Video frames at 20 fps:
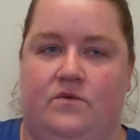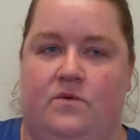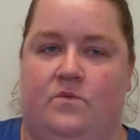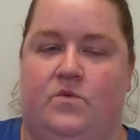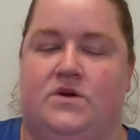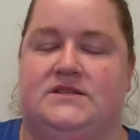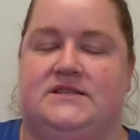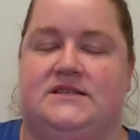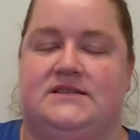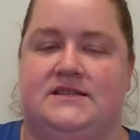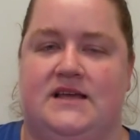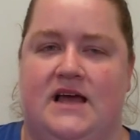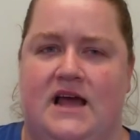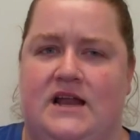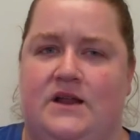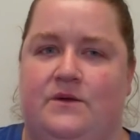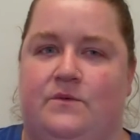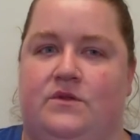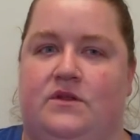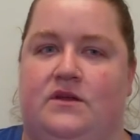what
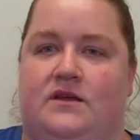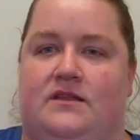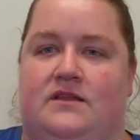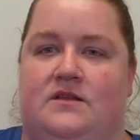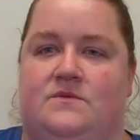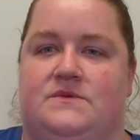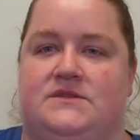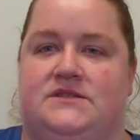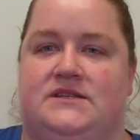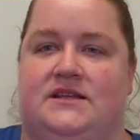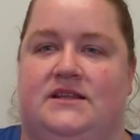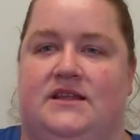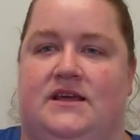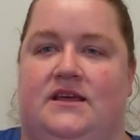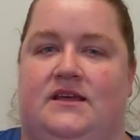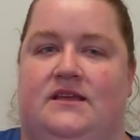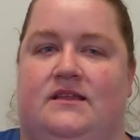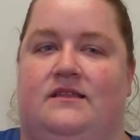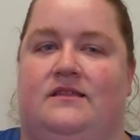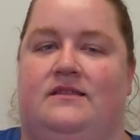society would look at them and say
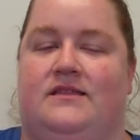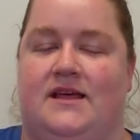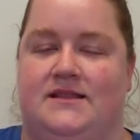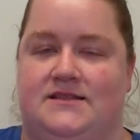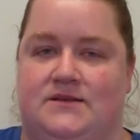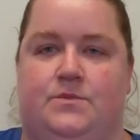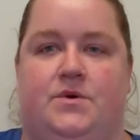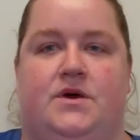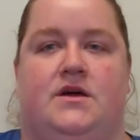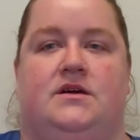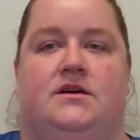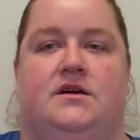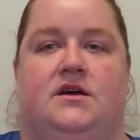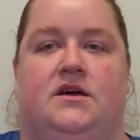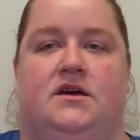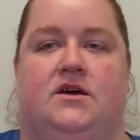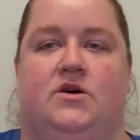like, that's a punk,